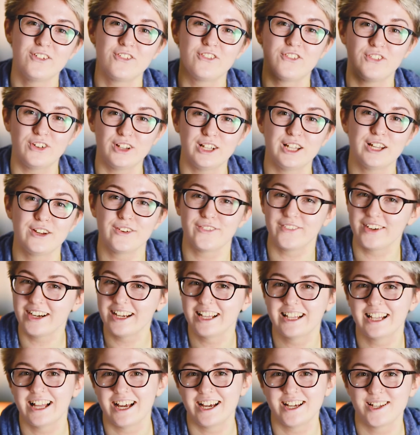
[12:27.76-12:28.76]
fully
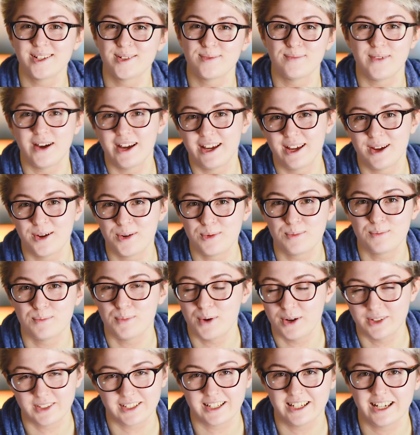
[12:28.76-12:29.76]
realise my own
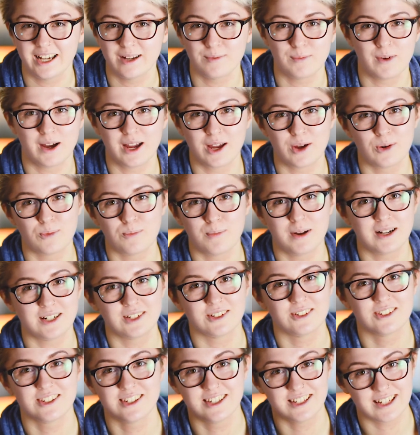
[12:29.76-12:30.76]
body and my own
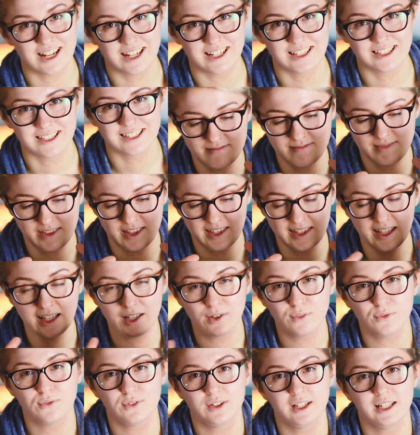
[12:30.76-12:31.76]
mental state.
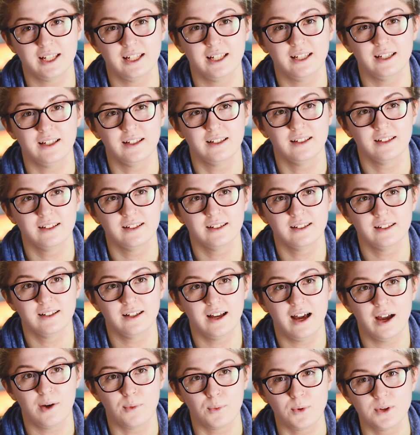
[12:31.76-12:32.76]
Thankfully,
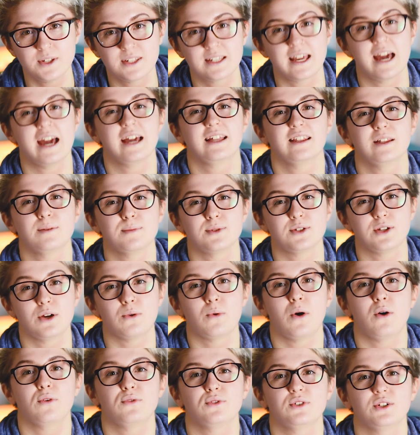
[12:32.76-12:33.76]
I was getting them so
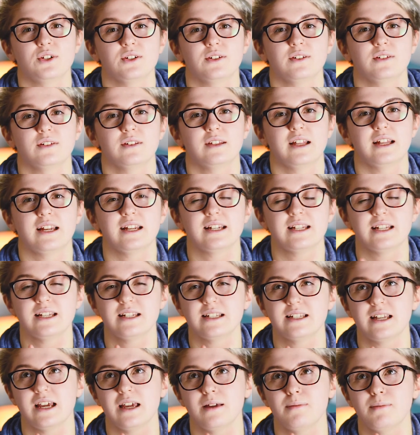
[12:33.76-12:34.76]
often that it didn't
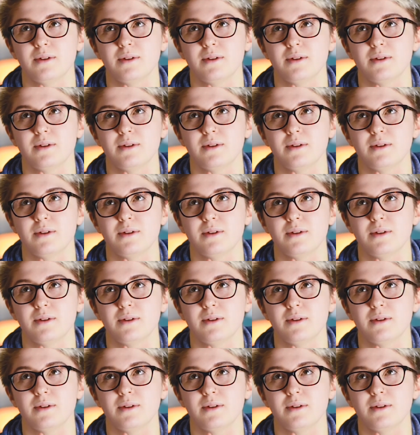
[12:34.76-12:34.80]
take